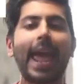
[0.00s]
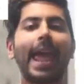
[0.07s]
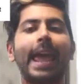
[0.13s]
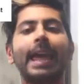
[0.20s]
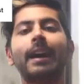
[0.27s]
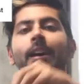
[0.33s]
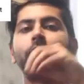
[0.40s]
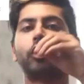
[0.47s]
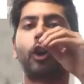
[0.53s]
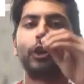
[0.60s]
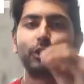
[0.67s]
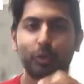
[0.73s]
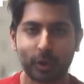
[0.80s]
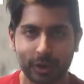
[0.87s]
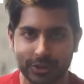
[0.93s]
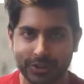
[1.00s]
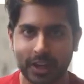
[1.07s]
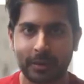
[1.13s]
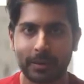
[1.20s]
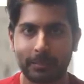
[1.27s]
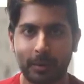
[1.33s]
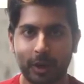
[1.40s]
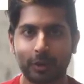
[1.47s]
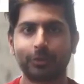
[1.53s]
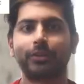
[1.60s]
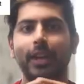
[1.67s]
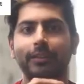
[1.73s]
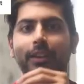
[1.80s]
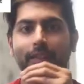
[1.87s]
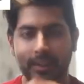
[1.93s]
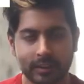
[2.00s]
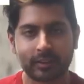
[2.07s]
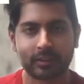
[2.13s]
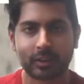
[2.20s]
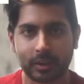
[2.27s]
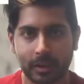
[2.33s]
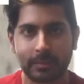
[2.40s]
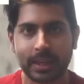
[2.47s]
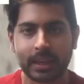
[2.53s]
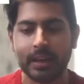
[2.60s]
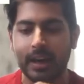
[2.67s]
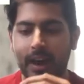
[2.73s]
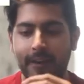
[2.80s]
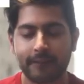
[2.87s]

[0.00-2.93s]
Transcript: and our Twitter sentiment model says that this is going to be